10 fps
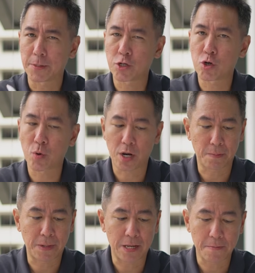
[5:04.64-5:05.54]
let me show you what I
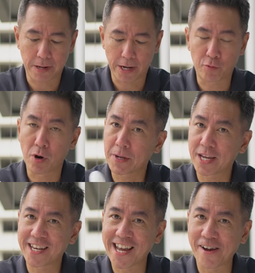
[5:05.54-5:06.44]
mean by rubbing
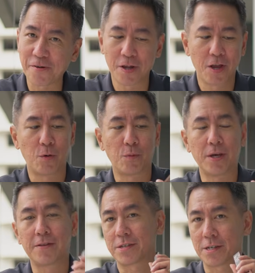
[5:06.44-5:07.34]
it down
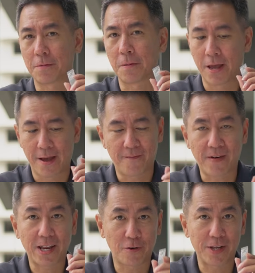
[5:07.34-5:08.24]
with some
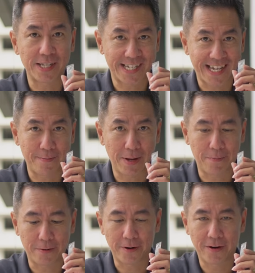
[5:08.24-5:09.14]
fine grit
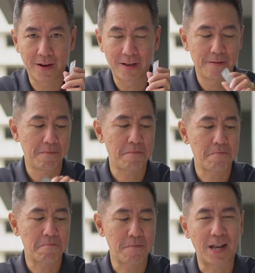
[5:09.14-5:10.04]
sandpaper
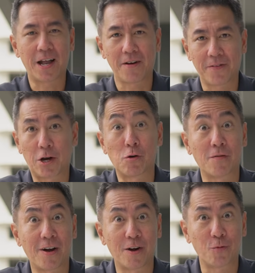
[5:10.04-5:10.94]
and half an hour of
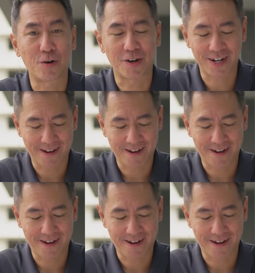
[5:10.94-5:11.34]
hard work.